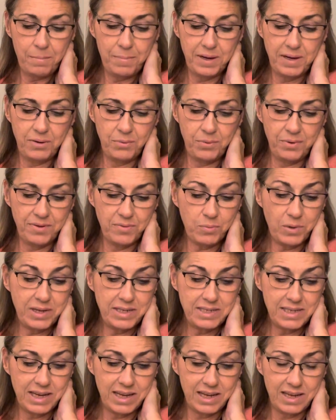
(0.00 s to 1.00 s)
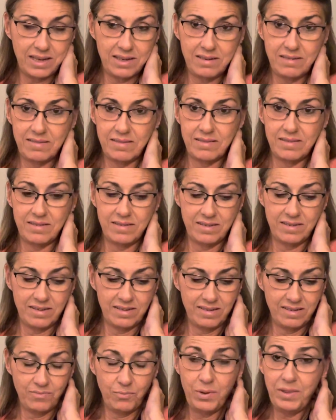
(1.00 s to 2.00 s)
and it was 110
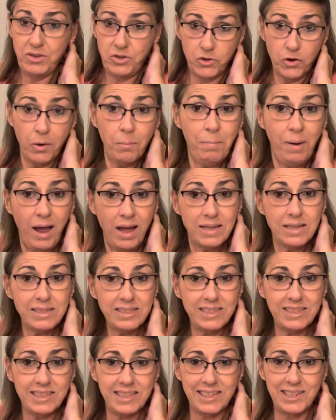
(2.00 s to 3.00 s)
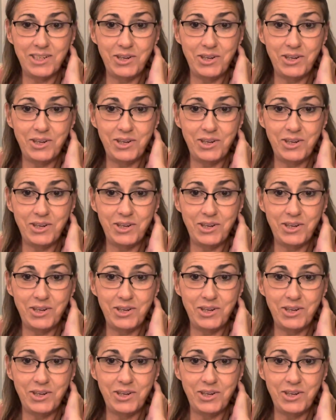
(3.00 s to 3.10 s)
with a Trumpology.